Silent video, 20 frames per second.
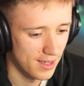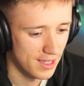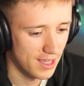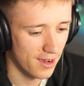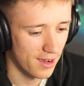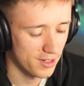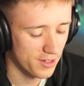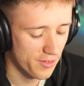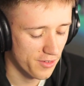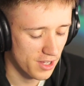
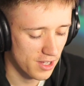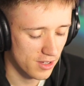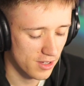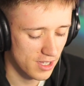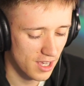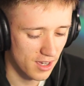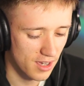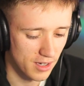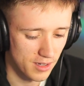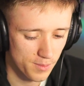Yeah, I just think
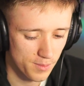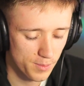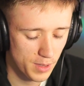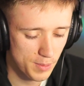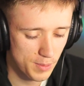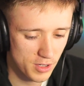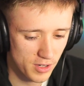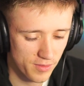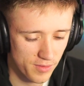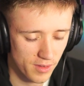yeah,
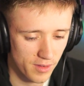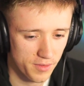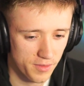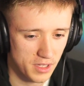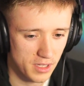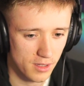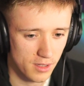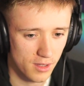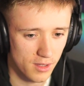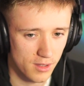people just think,
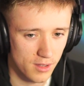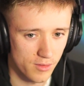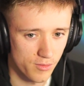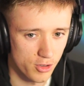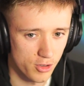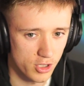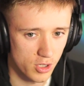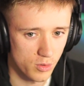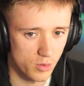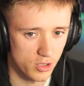think
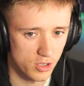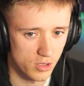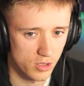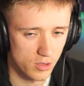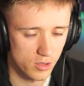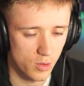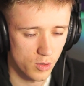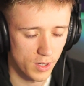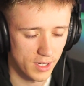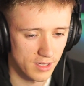results are
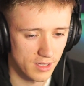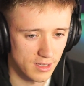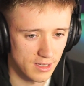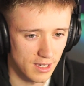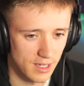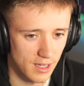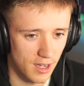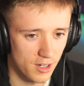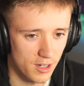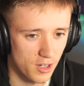quicker to
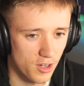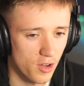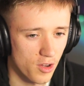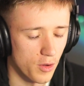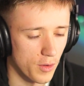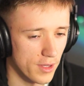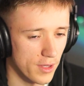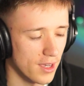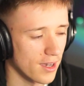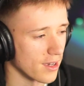get. I don't
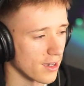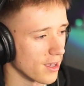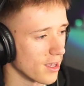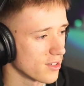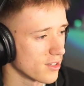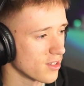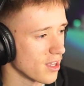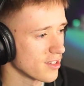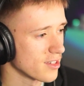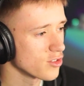know. Yeah,
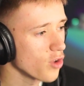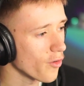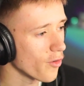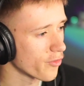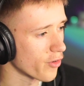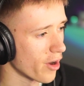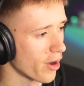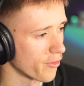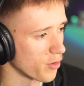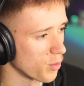it's it's not
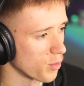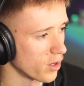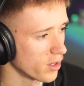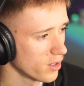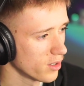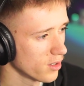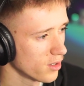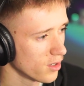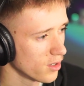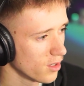for
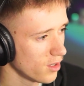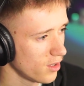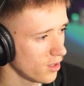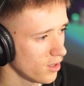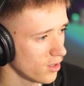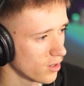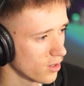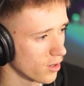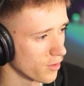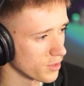everyone,
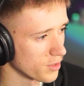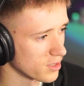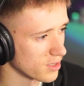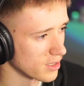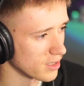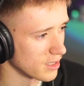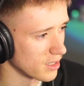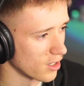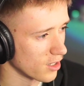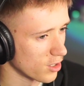
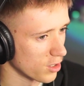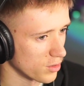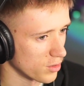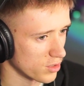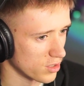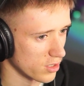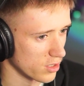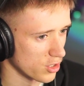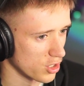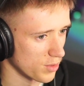obviously, like going
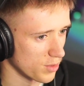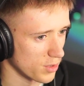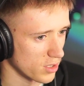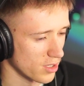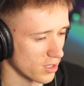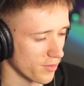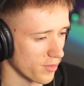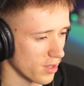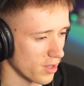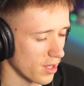to the gym and
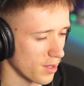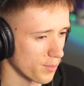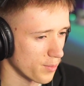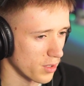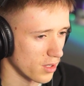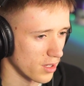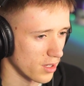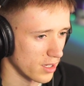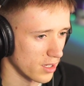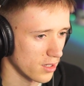stuff like that.
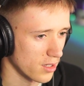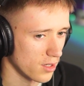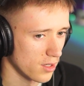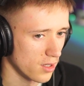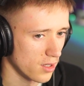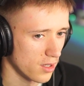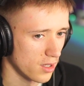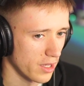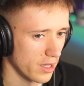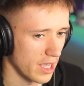But like,
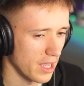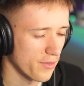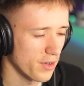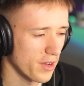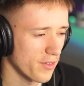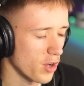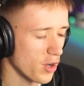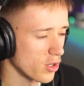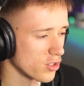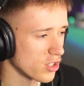even
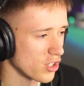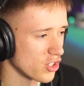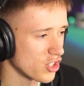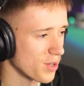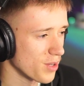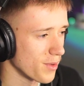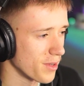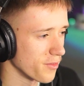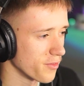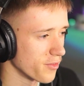if going to the
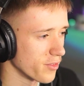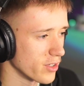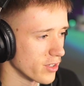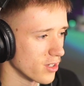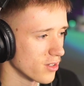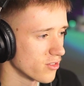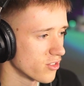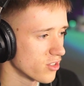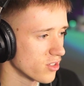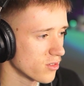gym ain't for
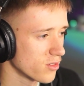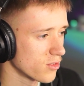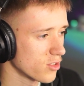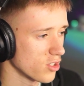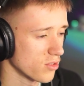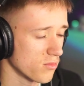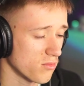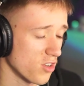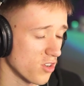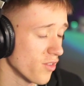you, just
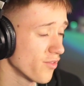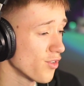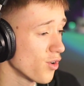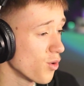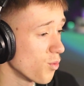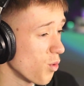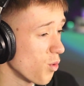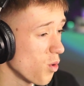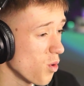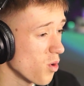just go for
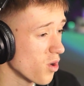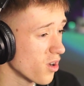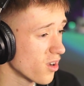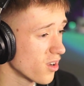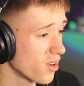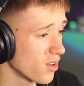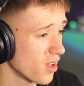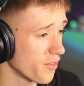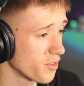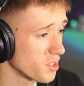a
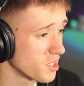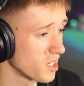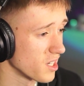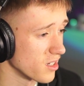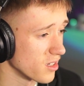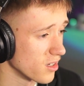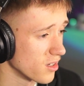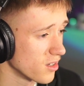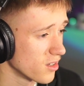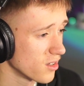walk every
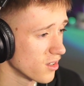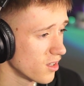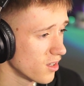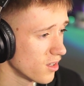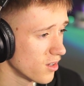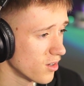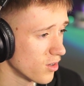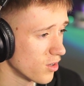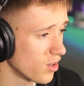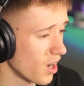day
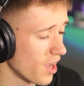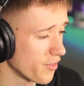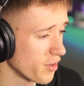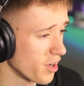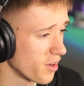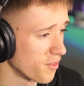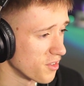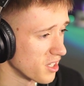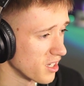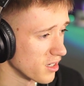or
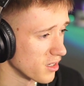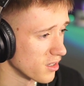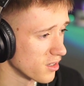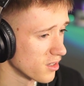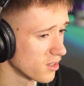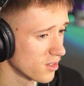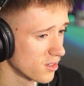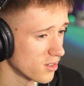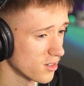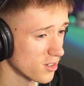every other day.
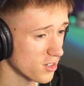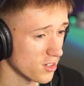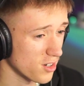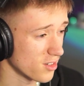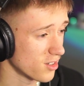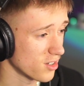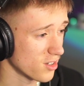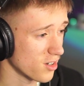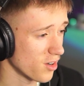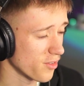Just go,
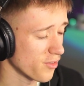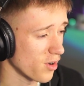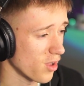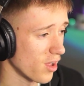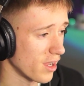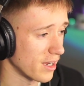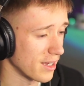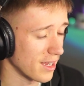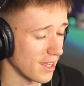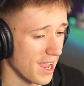just yeah. go for
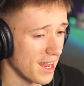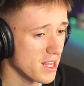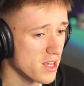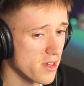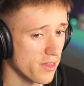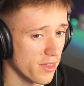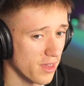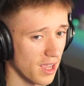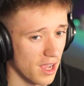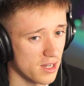like
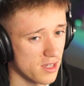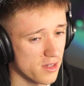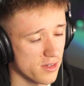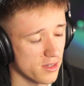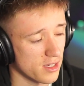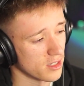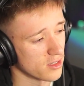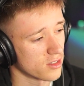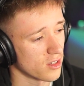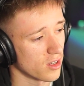anything,
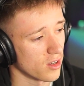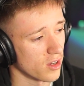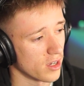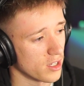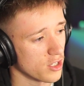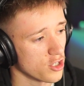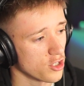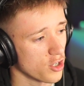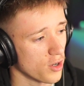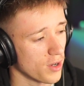anything to
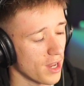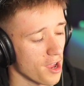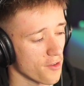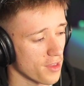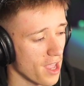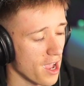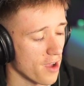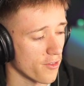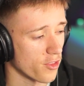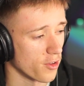like. You don't have
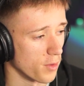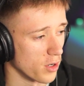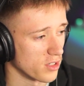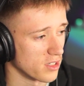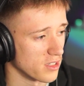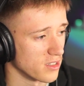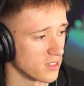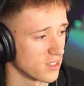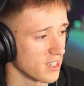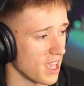to have the
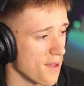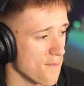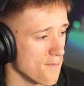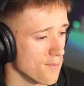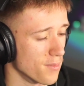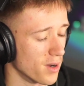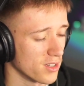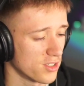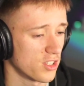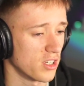most insane,
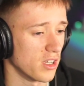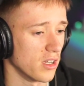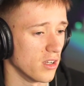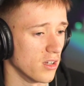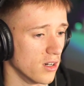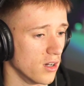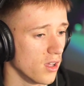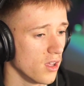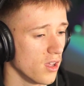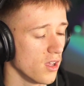
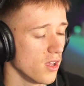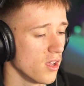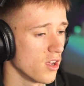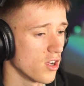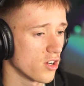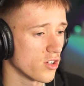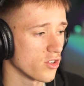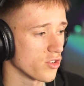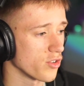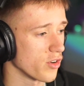muscular,
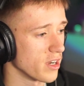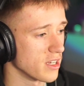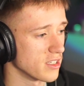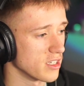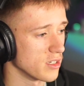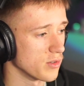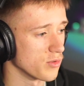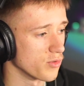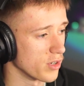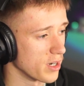
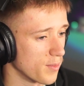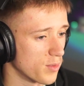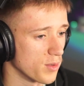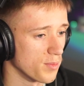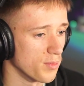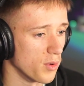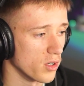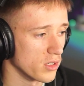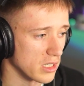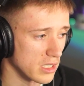crazy,
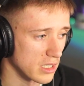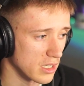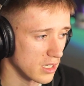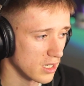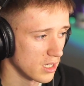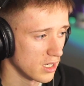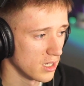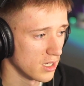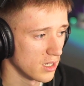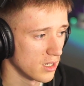ripped body
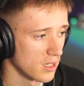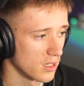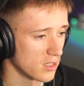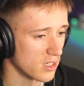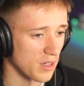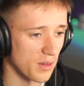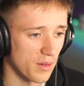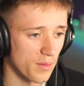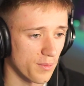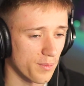mm-hmm.
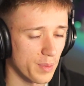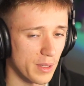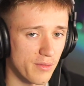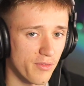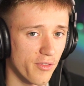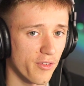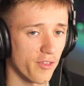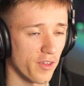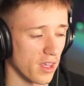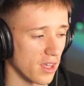to be
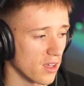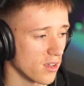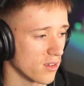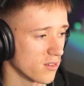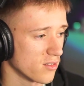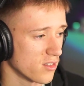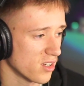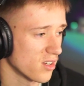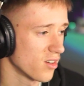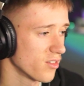fit.
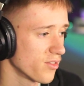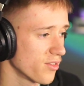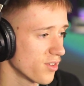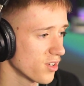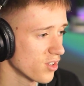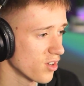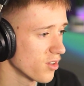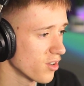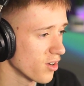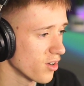Just go for
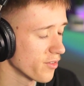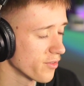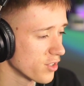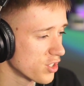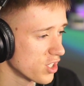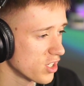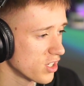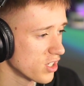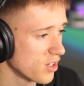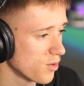go, for a
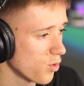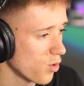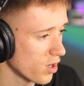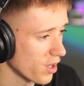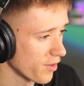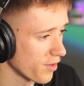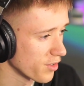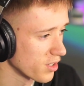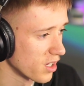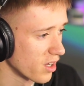cheeky
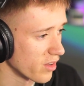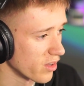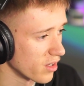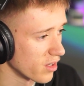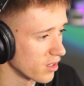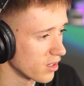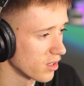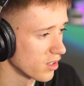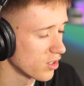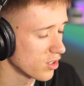walk every now and
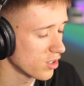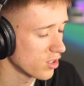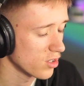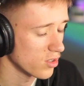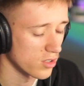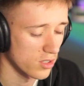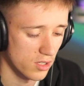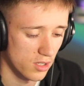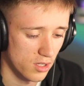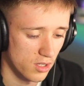then, and then you're
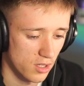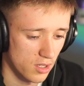good.